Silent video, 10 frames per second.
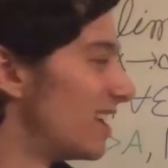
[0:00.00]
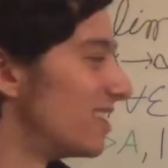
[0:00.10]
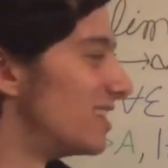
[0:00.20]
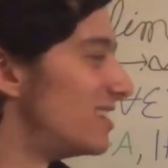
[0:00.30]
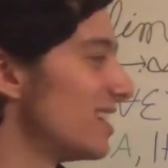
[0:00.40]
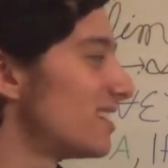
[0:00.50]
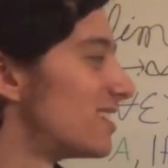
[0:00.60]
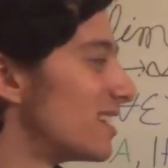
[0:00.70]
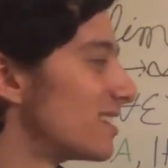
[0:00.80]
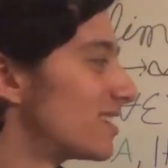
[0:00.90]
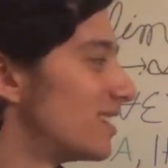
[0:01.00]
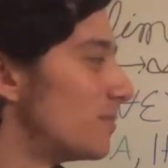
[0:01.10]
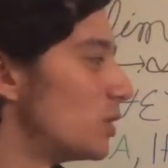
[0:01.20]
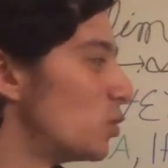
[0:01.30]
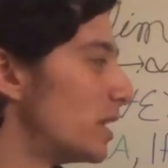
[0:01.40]
the distance
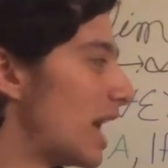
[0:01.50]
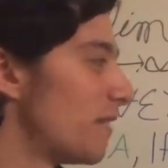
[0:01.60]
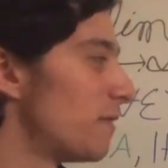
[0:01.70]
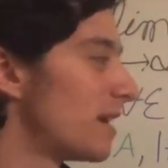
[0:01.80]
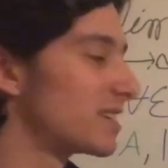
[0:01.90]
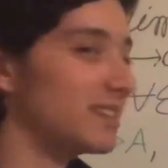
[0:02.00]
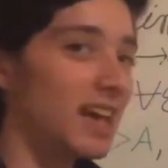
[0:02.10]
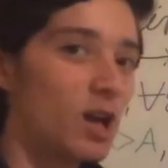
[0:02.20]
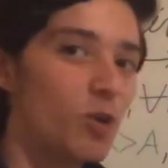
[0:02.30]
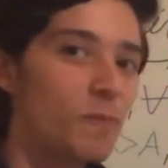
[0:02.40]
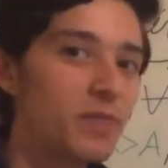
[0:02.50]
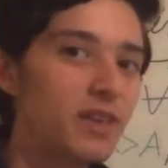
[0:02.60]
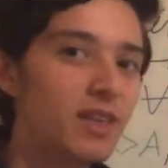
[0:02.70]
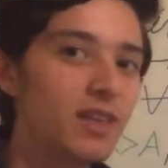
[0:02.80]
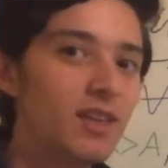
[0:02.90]
between f of x and L
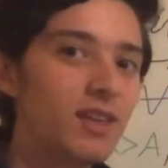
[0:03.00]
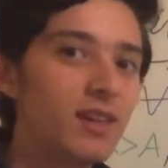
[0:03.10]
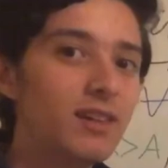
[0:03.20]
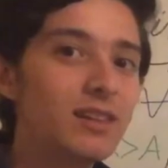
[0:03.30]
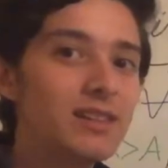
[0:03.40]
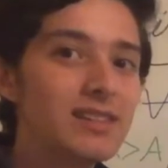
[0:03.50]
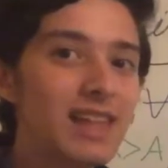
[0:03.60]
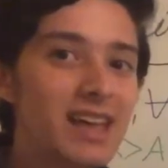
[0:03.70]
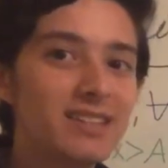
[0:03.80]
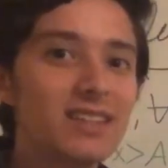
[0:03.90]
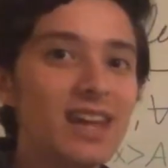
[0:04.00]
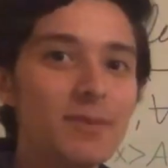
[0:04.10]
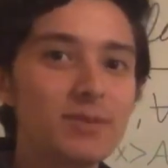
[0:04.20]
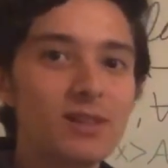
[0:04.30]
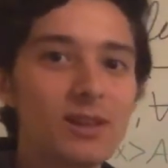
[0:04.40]
is less than
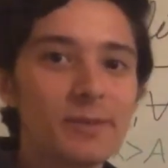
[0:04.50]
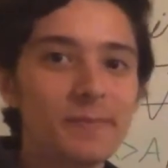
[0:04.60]
epsilon.